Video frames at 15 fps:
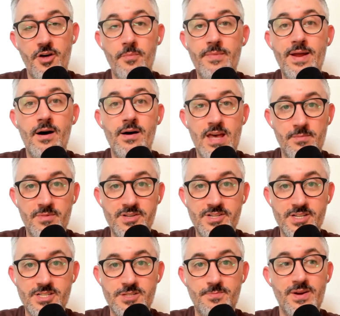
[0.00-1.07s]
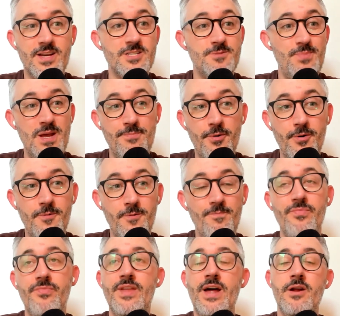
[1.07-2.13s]
thumbnail images, because
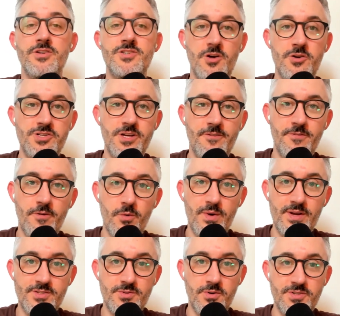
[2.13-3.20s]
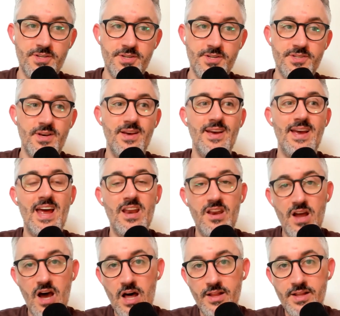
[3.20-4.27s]
people that are searching for resources
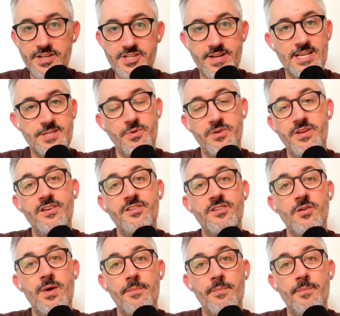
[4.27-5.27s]
and knowledge and expertise